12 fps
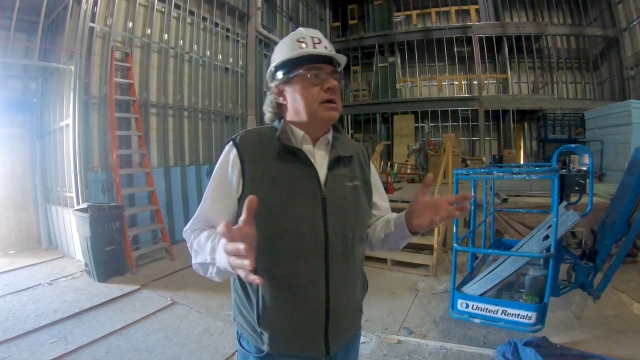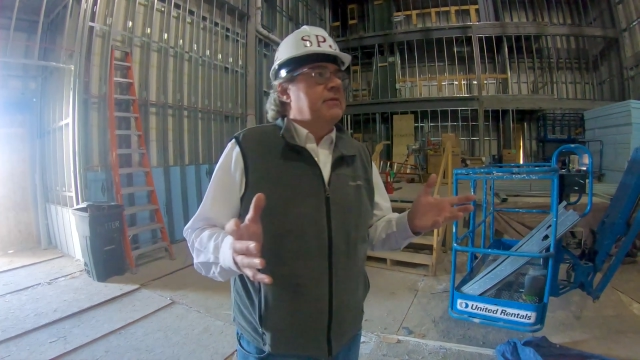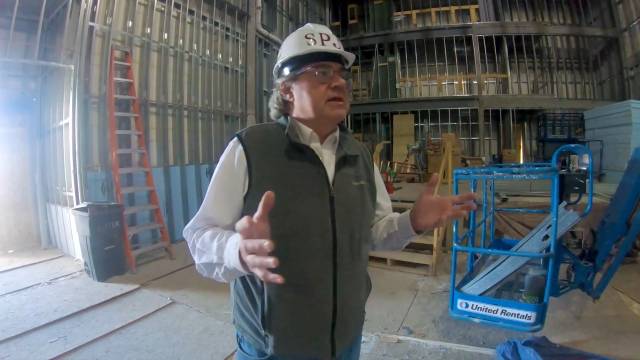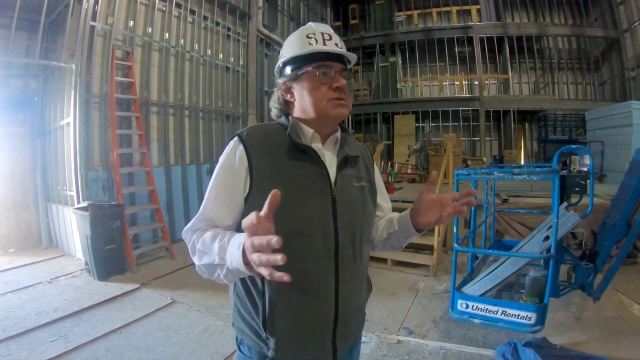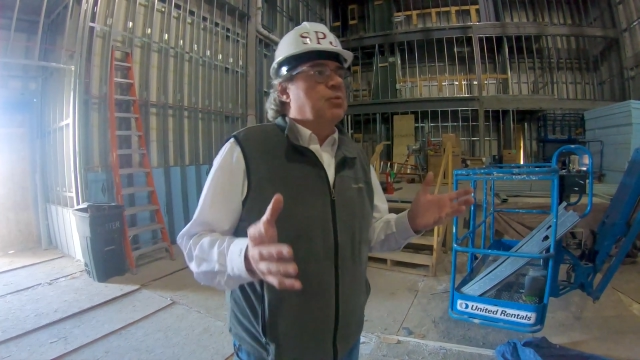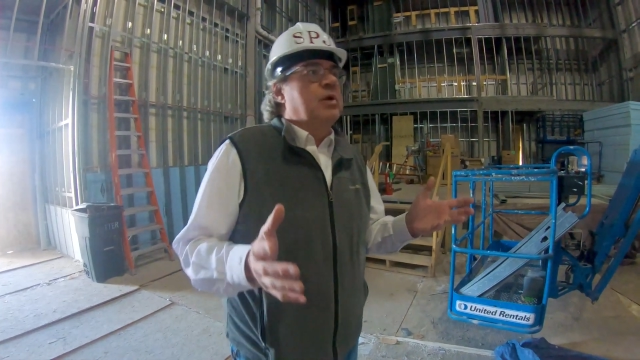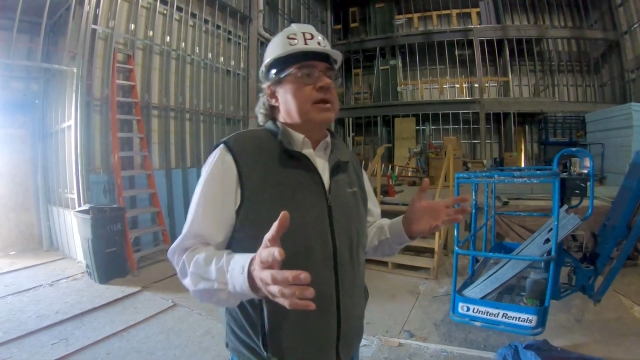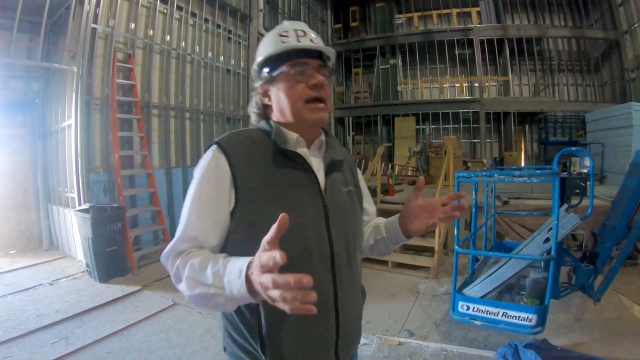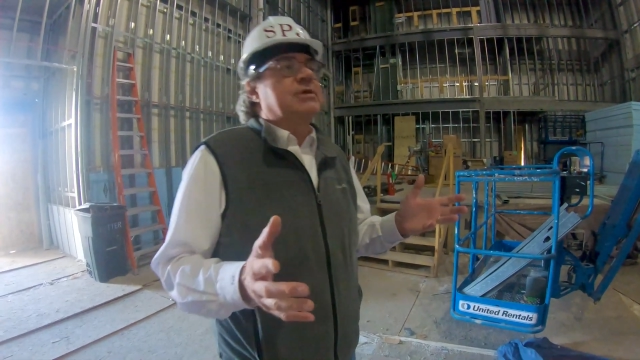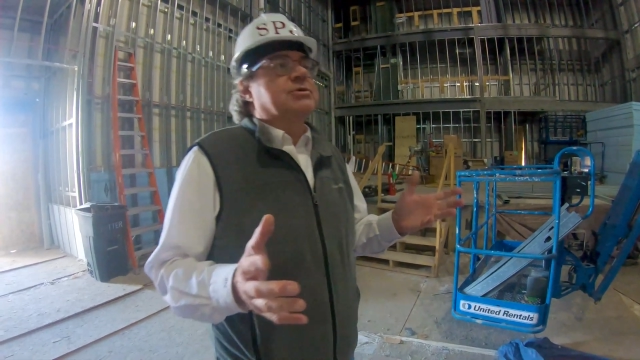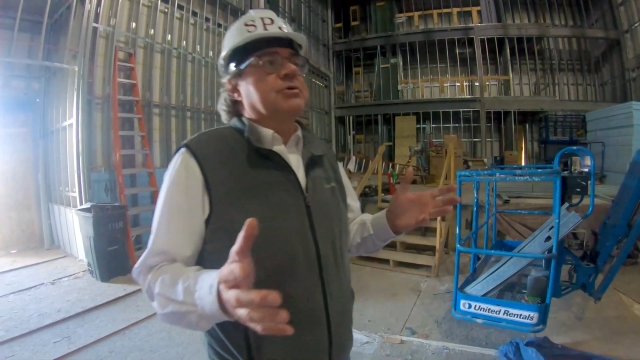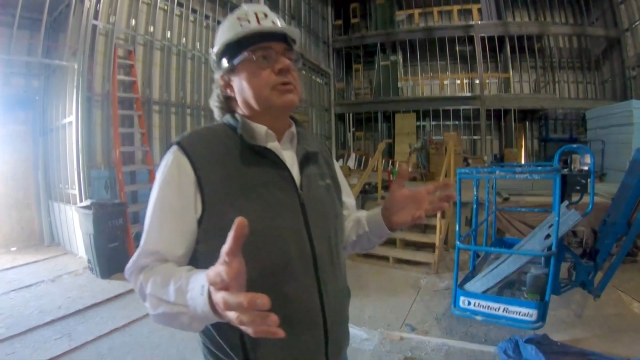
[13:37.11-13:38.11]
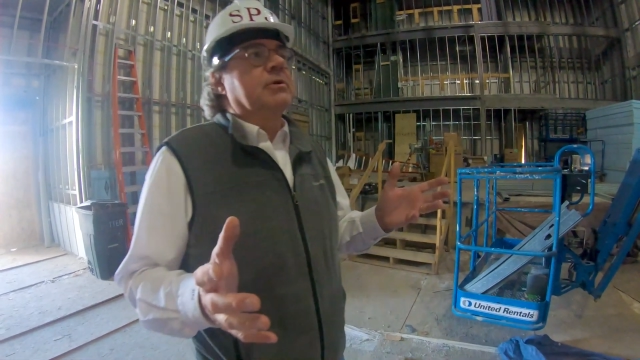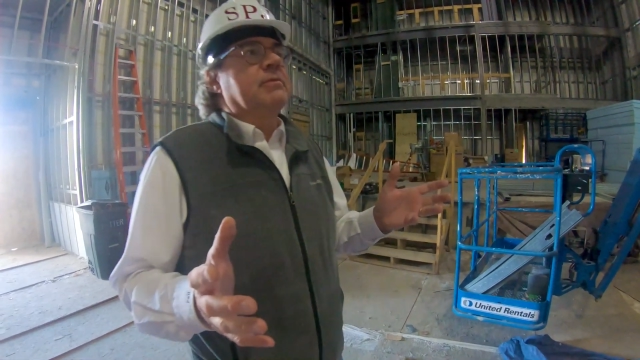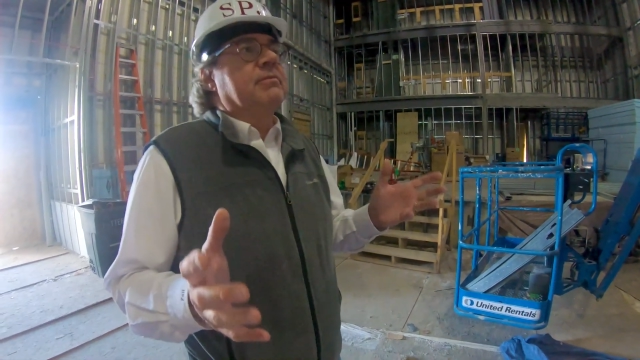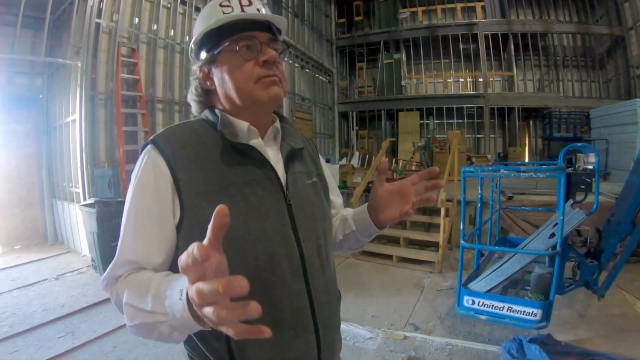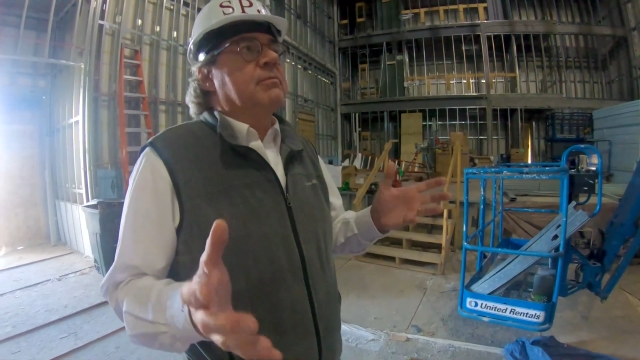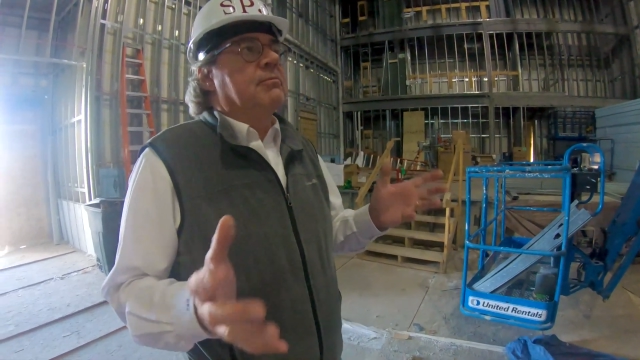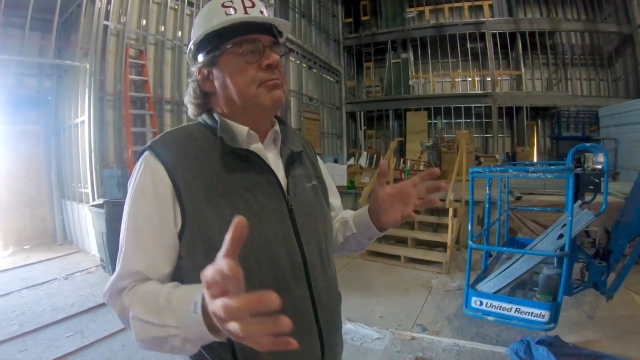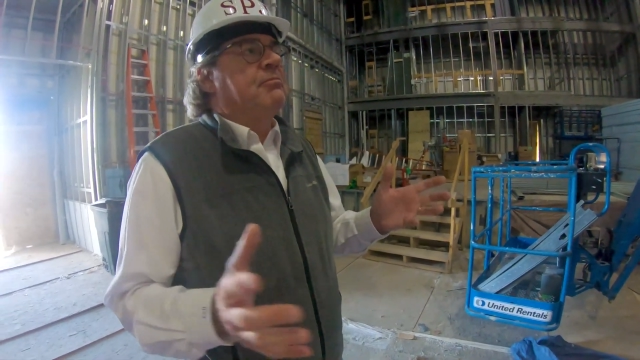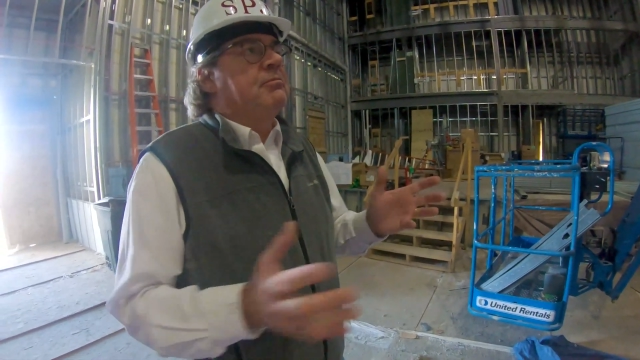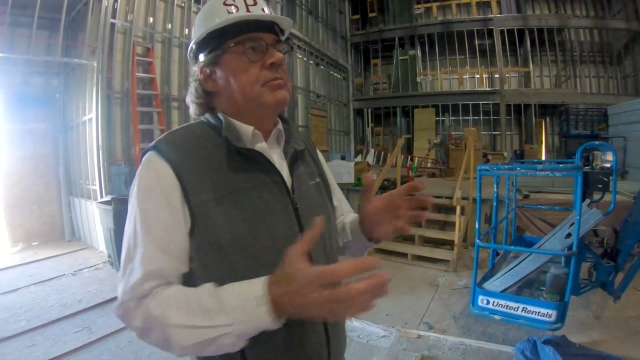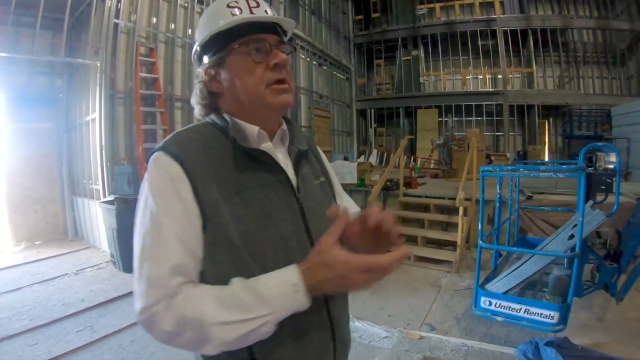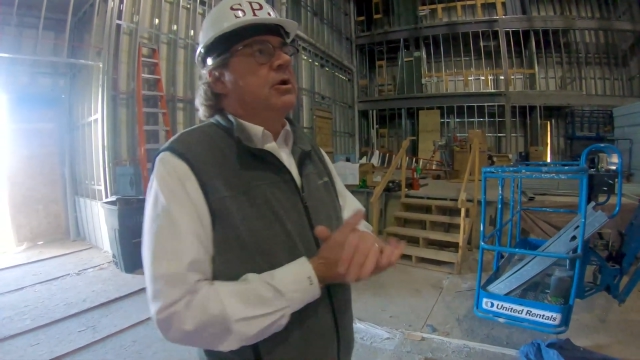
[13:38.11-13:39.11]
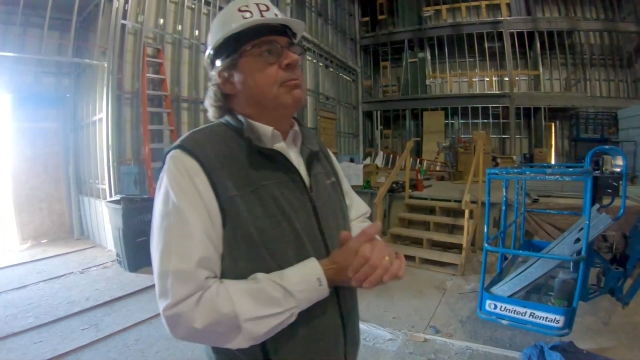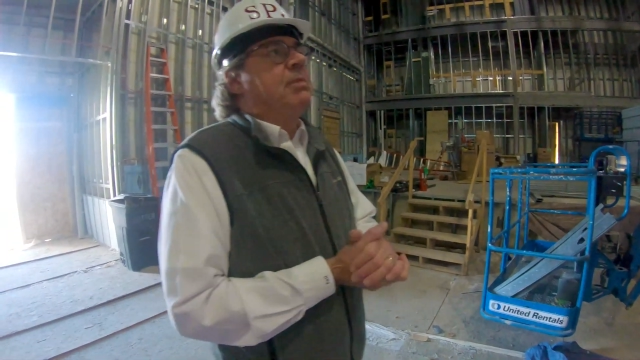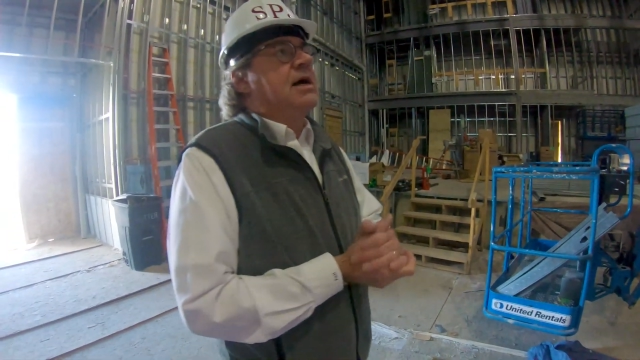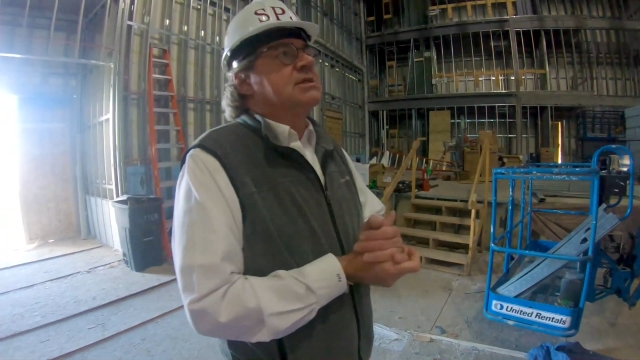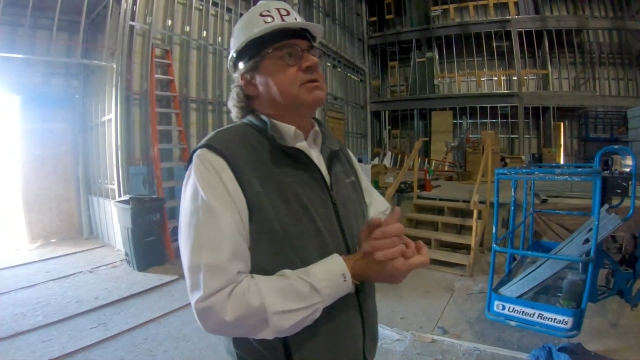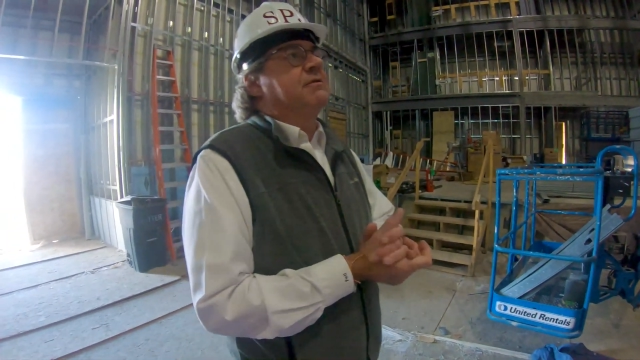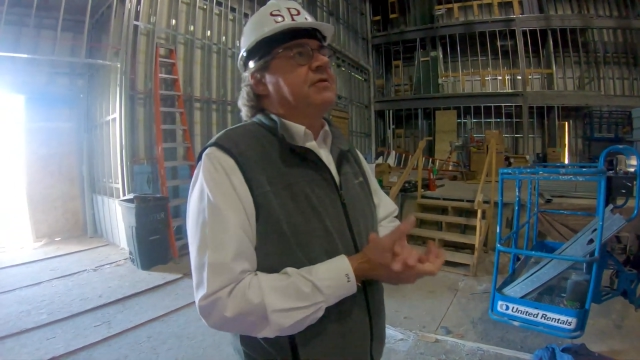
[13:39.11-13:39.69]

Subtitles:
That's one extra, positive